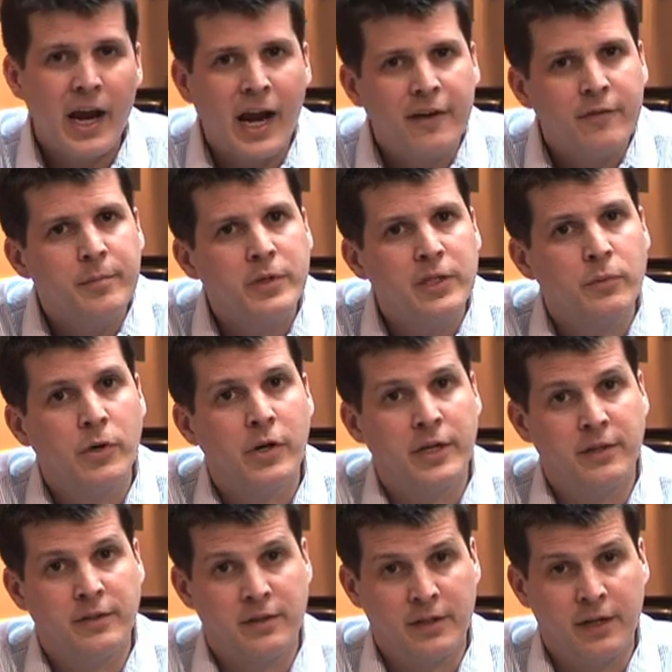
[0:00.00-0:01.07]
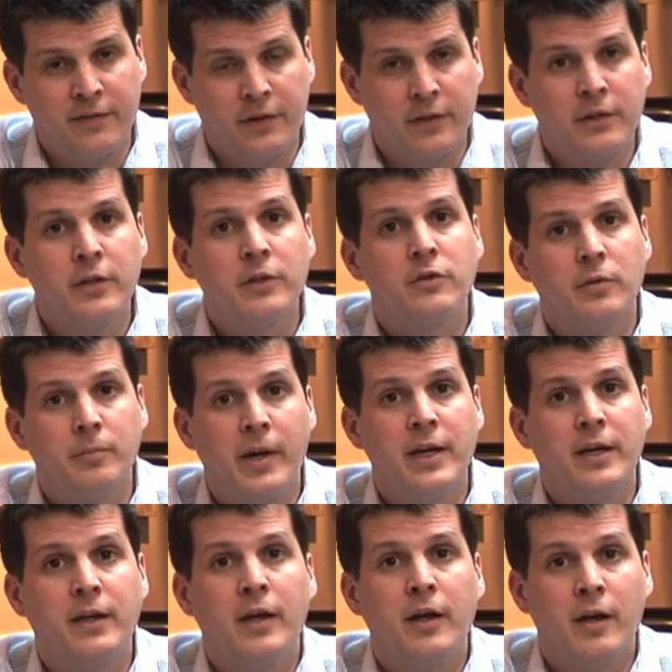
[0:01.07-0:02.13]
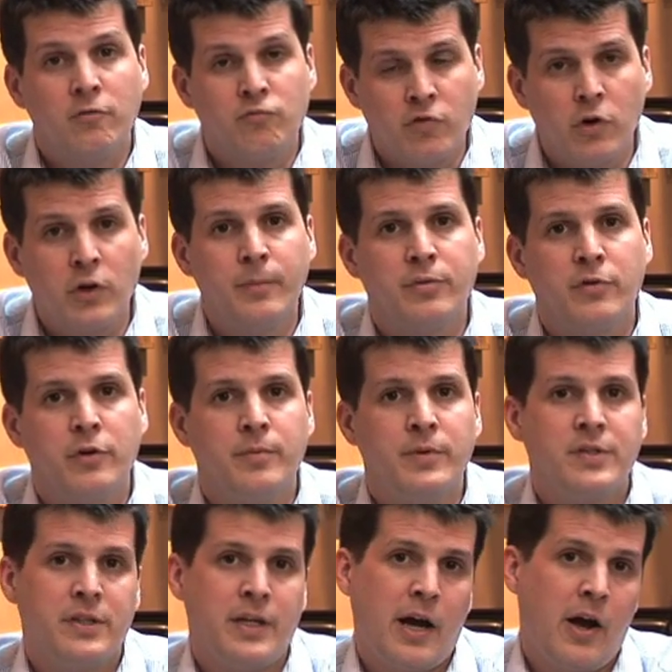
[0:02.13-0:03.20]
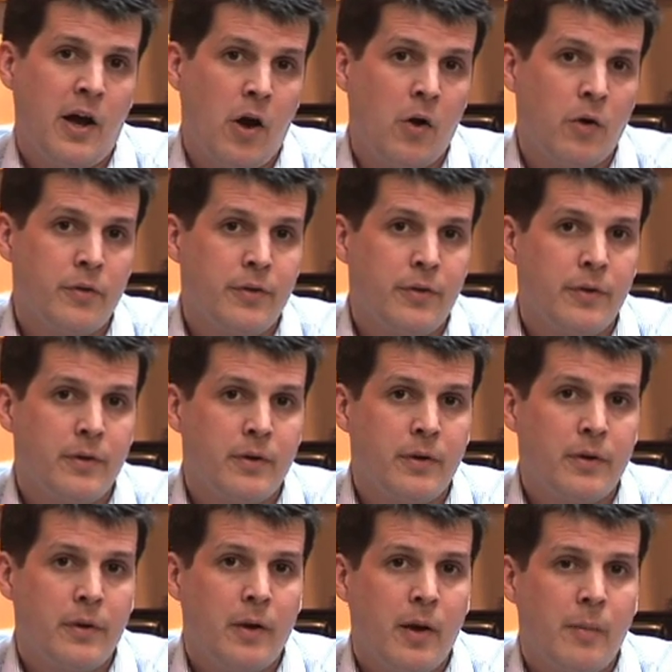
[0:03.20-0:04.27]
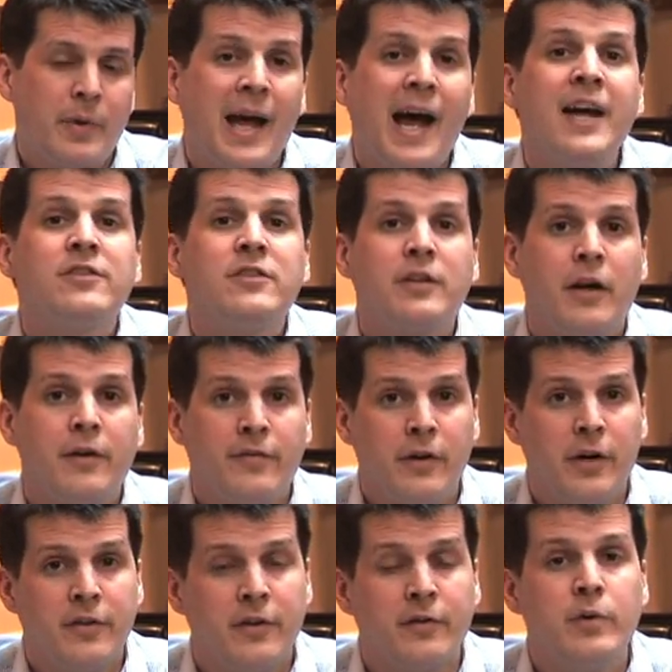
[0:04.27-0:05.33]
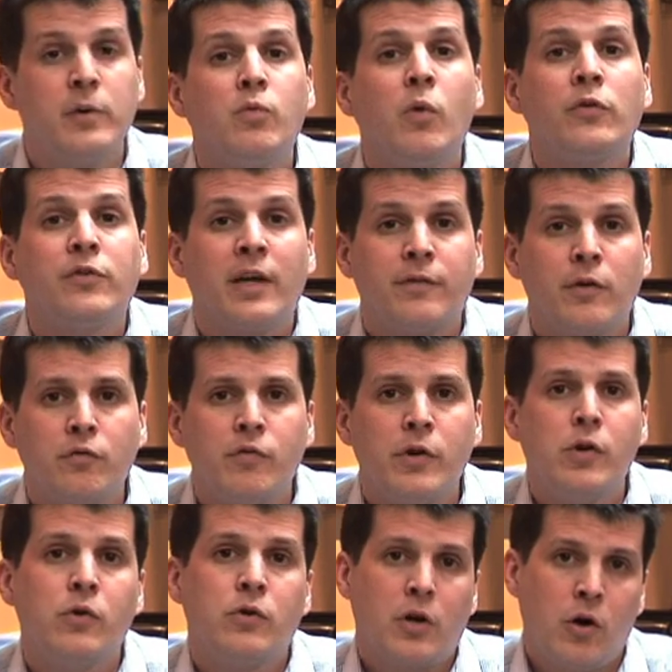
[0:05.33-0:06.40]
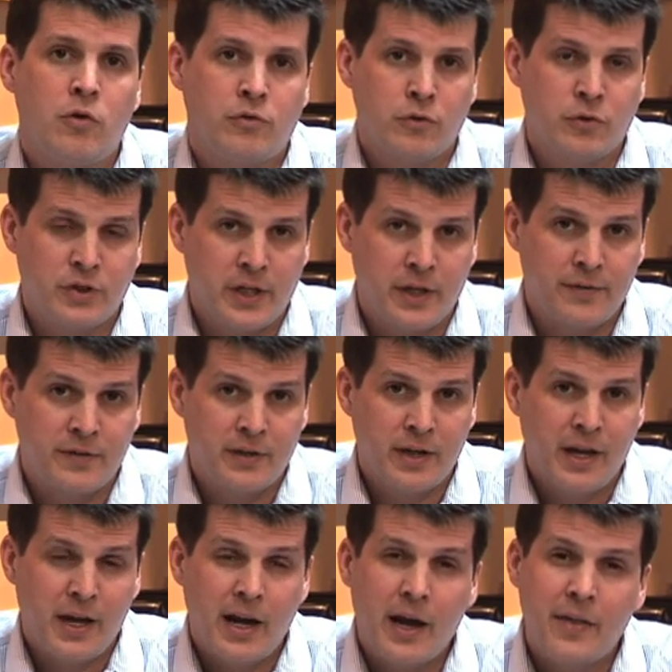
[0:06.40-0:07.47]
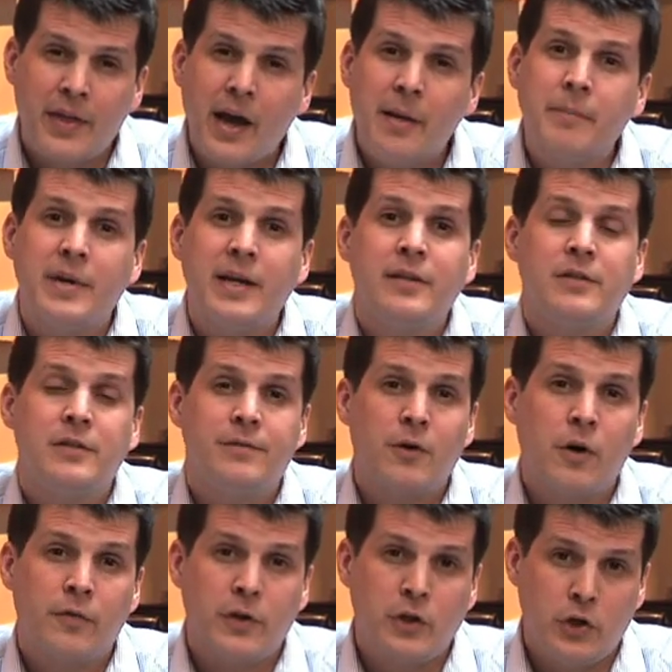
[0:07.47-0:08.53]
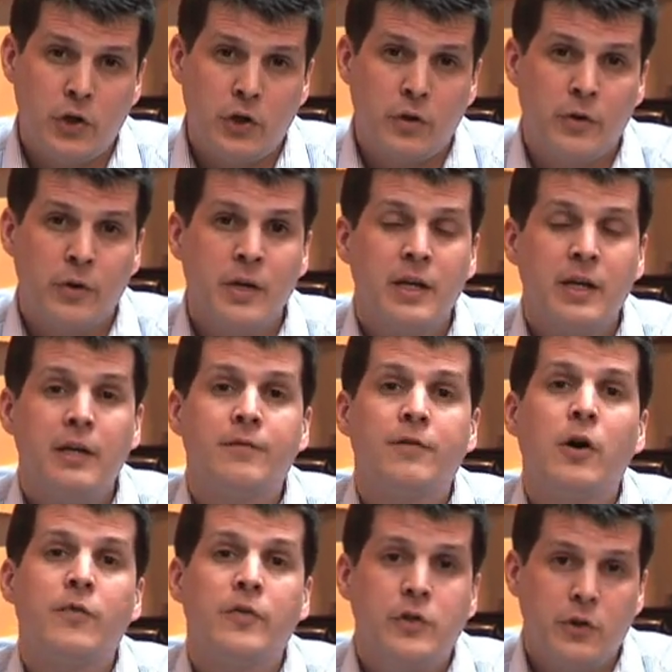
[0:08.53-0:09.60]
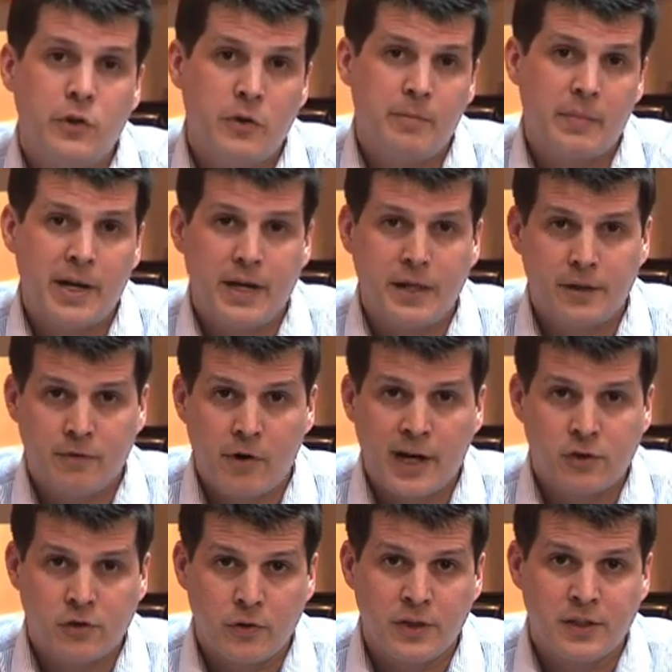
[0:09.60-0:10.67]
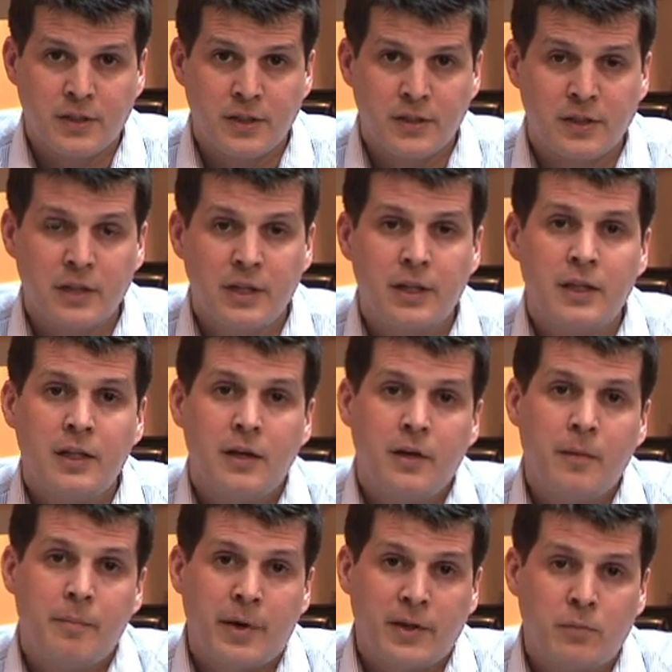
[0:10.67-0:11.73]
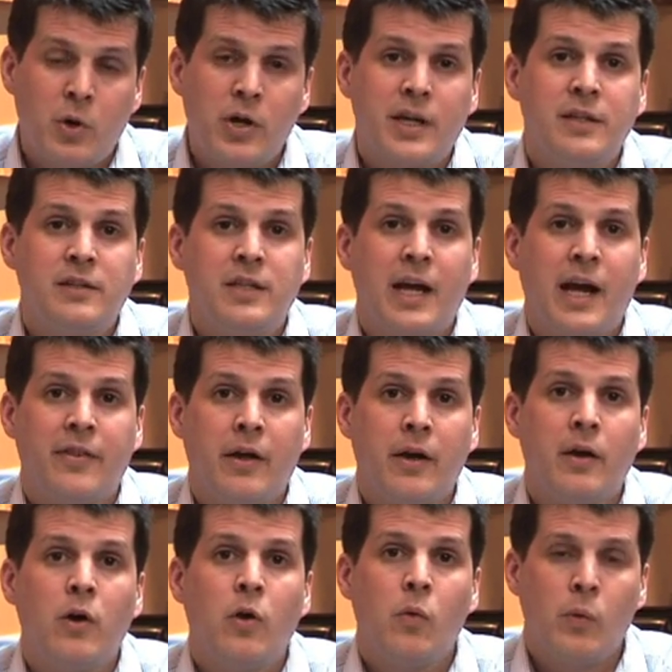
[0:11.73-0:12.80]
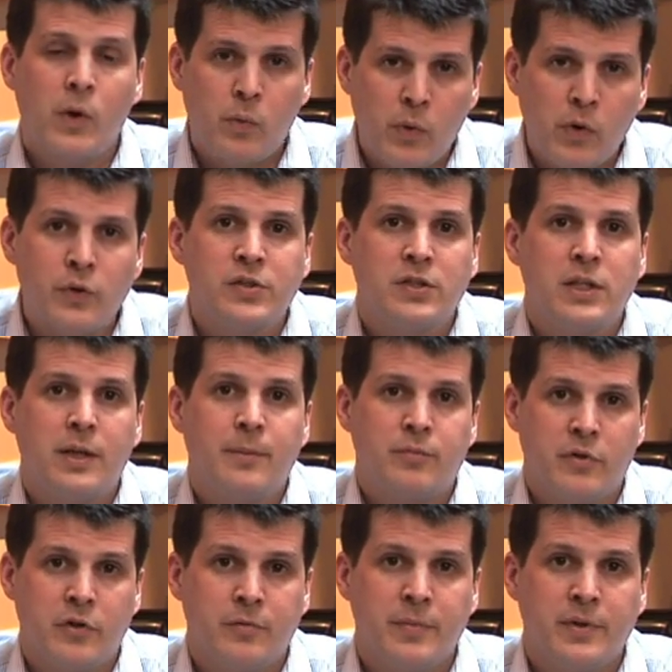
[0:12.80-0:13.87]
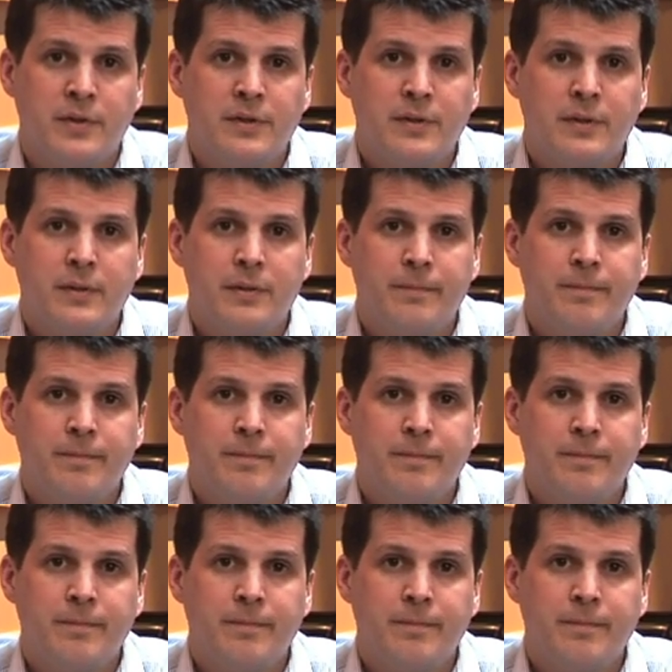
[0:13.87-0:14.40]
Everybody working together to make real improvements in our health. But it has to go further want to have a real cultural shift, and that means involving you in making the right choices. By working together, we will see improvements.